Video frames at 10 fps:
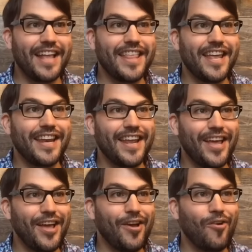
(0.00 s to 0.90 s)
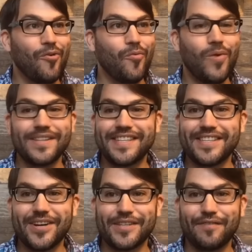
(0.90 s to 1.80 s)
And then once
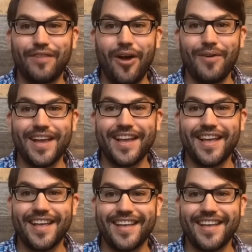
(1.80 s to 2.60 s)
it starts flowing,